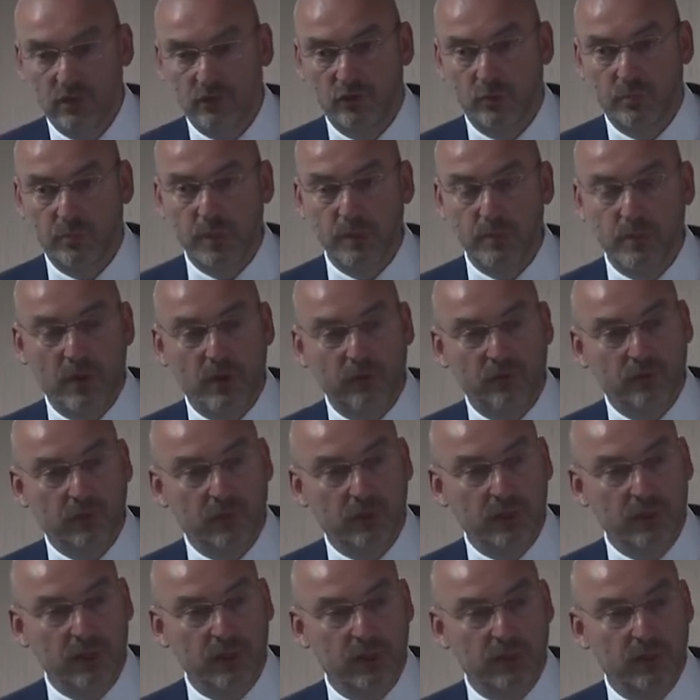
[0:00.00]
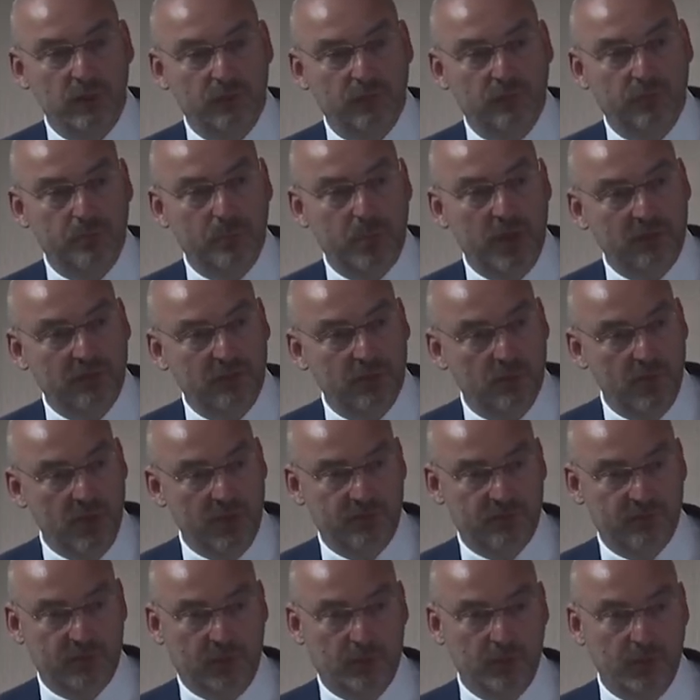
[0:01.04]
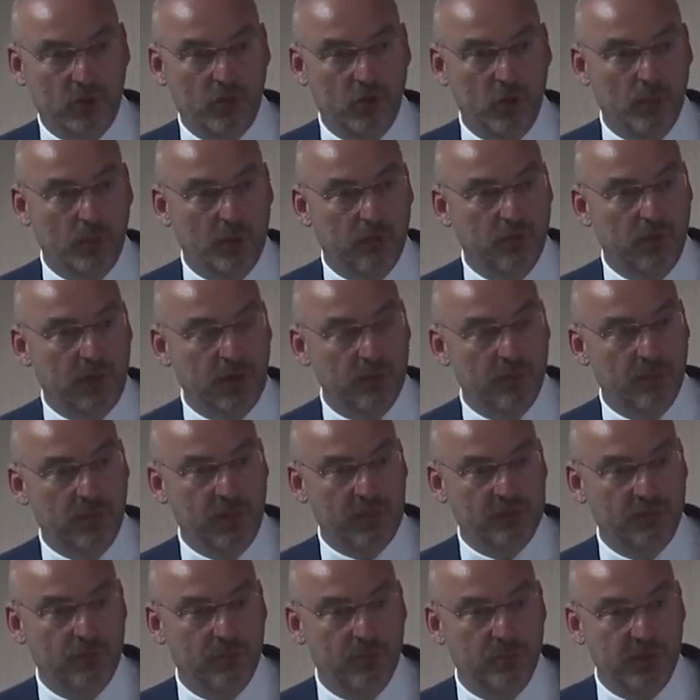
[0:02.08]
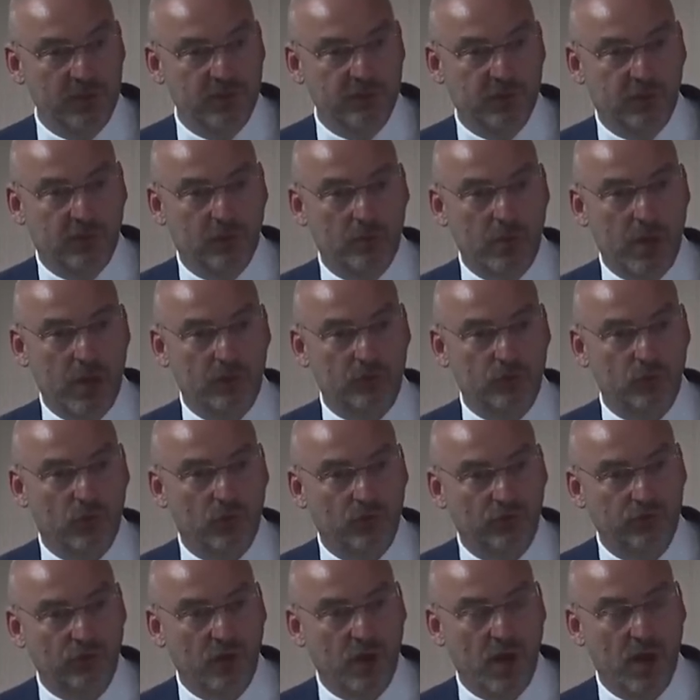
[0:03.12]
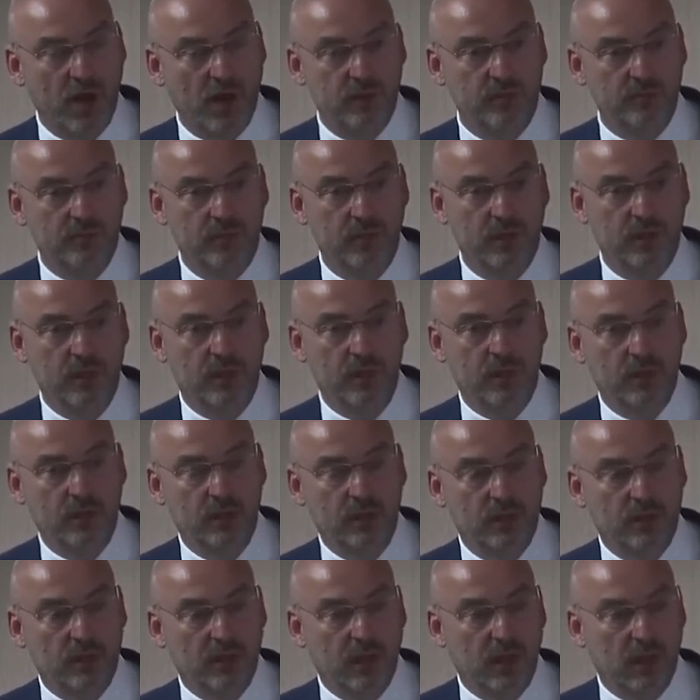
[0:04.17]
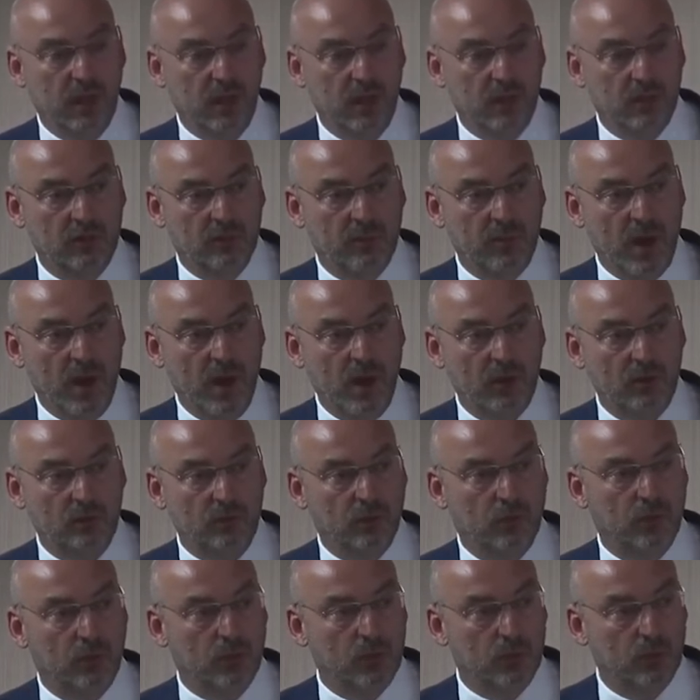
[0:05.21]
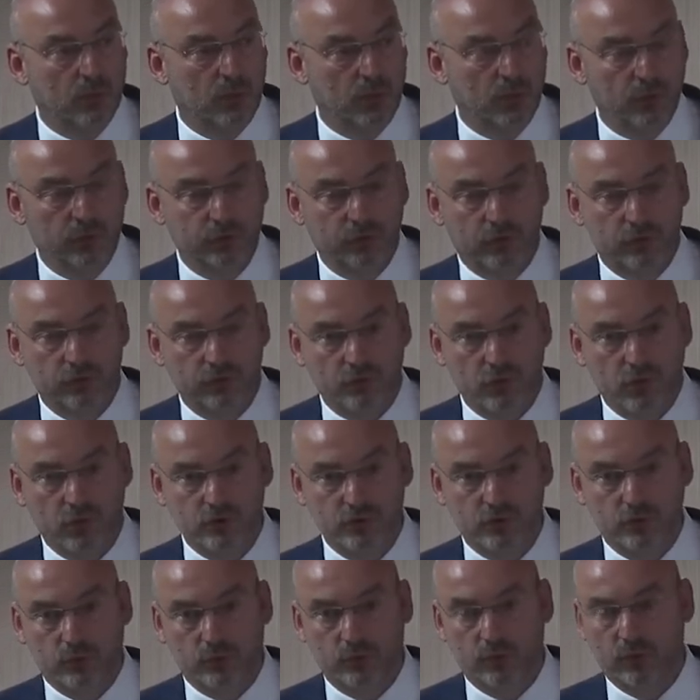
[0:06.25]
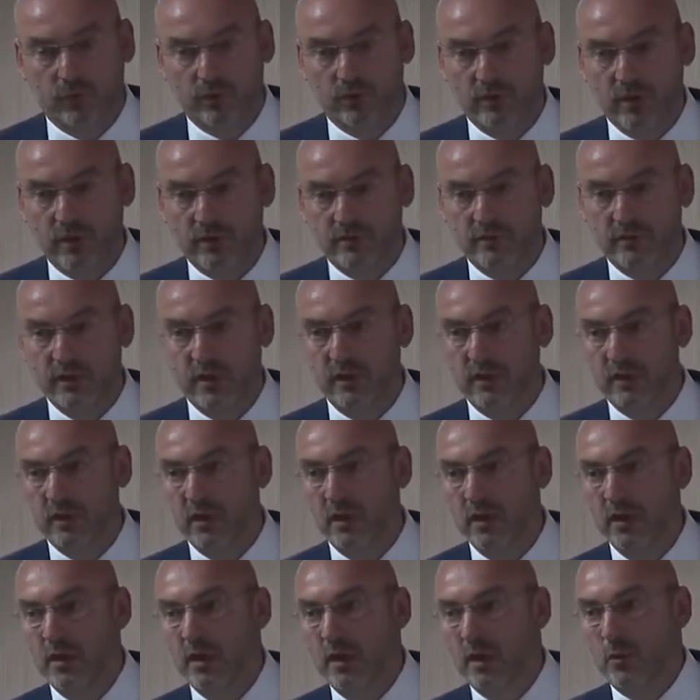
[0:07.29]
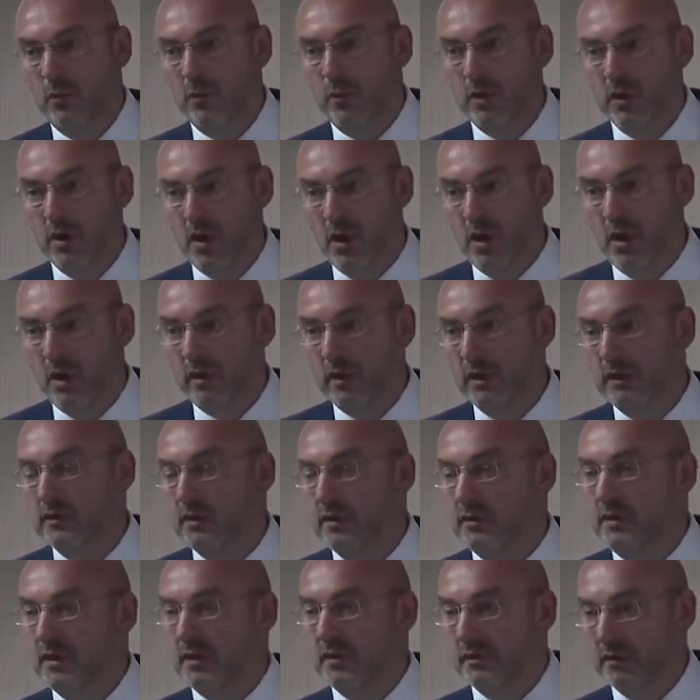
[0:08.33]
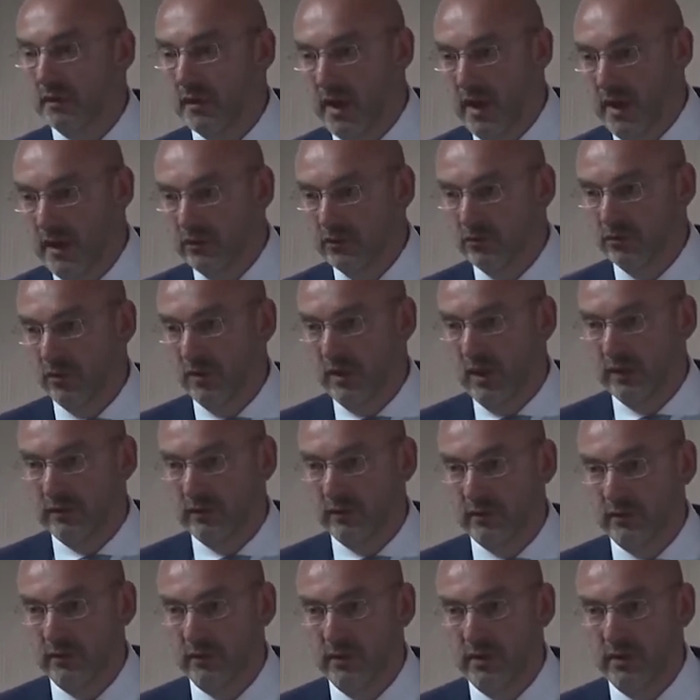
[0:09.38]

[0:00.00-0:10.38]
So people are really pessimistic, becoming very pessimistic about our time and about our world, our social world. They think we are in a decline together.